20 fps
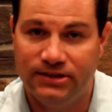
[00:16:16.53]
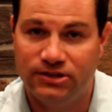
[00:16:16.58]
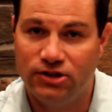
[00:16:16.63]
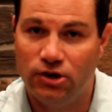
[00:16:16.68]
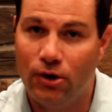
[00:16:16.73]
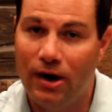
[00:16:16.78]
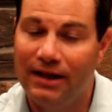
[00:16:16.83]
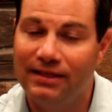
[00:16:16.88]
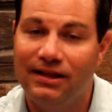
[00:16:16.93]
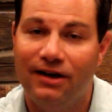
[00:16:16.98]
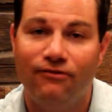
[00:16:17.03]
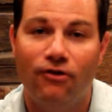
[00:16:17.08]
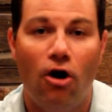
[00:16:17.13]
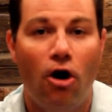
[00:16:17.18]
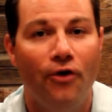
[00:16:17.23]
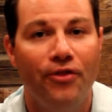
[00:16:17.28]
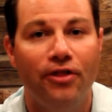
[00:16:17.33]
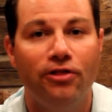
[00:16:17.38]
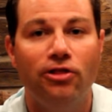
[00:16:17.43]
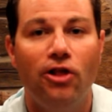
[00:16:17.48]
So I love
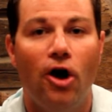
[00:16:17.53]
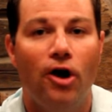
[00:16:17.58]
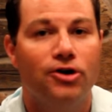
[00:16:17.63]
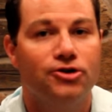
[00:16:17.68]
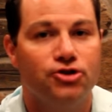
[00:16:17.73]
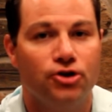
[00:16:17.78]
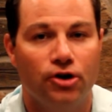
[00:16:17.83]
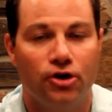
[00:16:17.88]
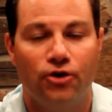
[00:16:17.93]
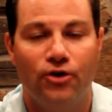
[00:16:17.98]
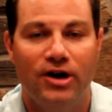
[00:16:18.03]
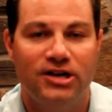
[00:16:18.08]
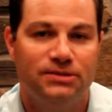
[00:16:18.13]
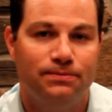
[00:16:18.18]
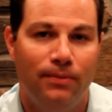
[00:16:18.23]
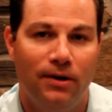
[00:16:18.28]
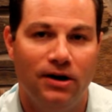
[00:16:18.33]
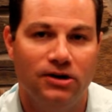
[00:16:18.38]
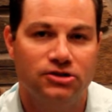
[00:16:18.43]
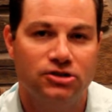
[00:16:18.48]
all the larger
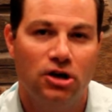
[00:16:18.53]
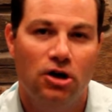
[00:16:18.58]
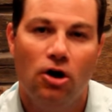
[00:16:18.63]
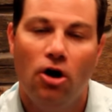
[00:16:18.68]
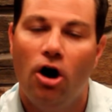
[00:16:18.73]
crest bugs